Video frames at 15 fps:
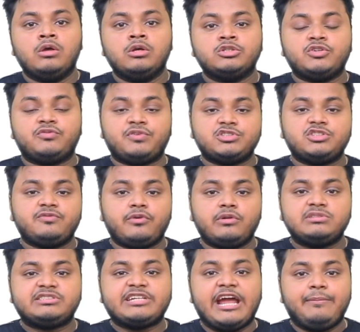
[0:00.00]
So first of
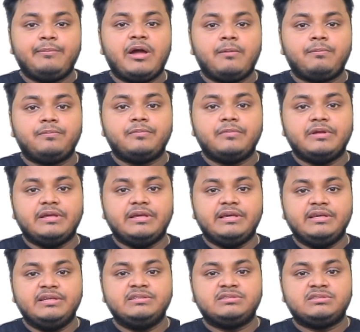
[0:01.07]
all, sitemap
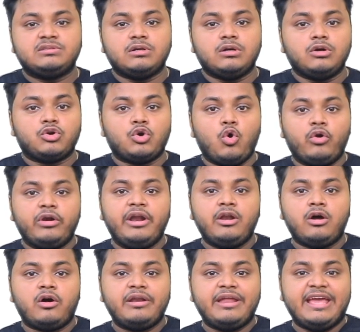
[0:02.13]
is coded
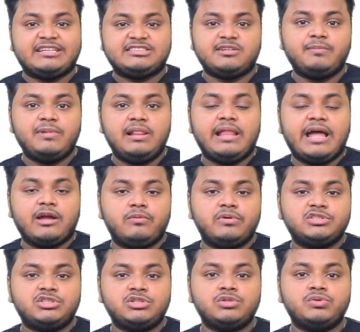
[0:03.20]
on XML
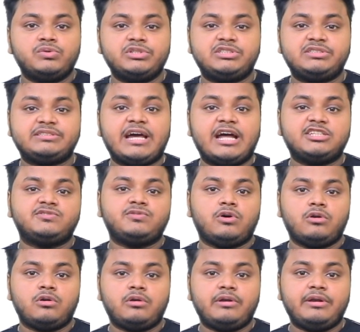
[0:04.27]
language, which stands
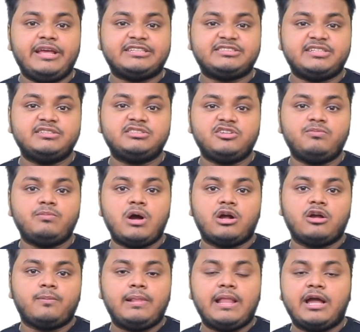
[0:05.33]
for extensive
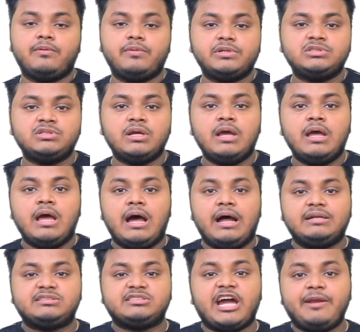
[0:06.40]
markup language,
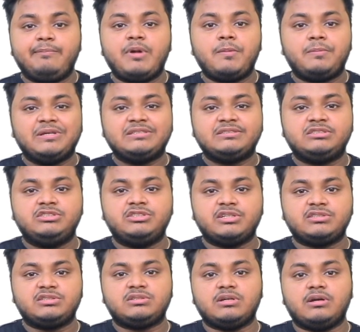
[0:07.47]
and sitemap is
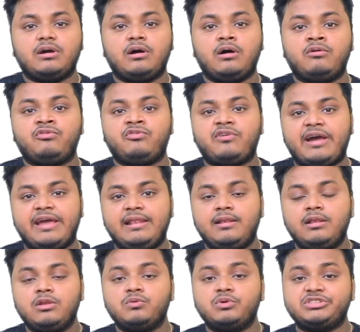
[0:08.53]
just a file
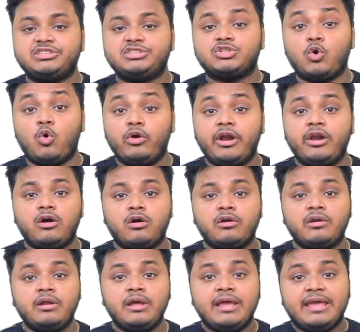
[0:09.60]
which is coded
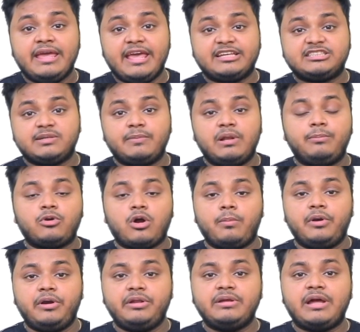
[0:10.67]
on XML
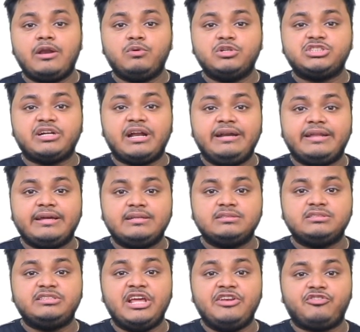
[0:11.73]
property and which
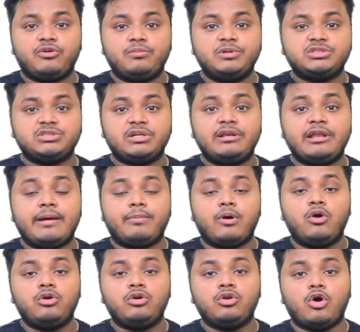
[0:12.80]
contains the information
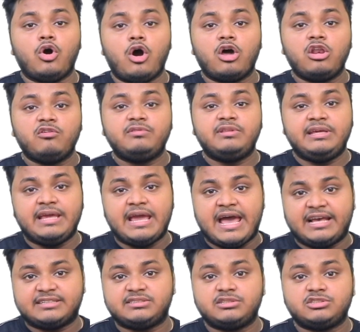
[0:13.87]
about all of the
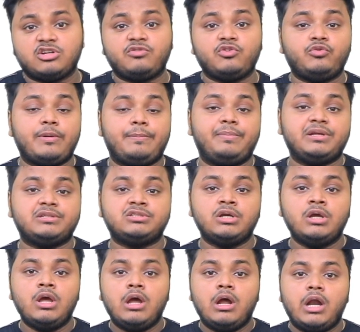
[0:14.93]
assets of a web page.
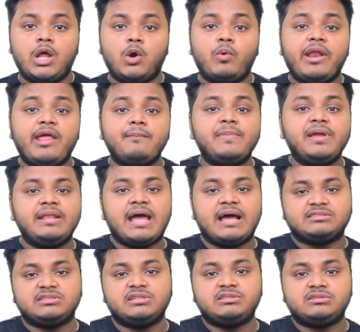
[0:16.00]
Now when I mean
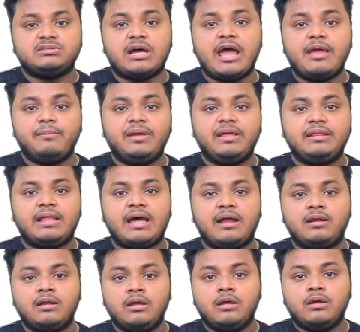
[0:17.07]
assets, I mean
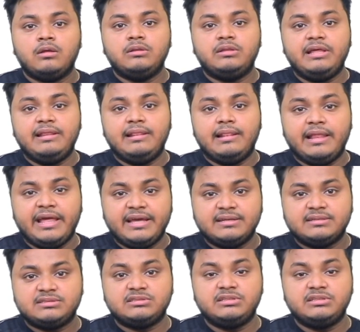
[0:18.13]
that the links,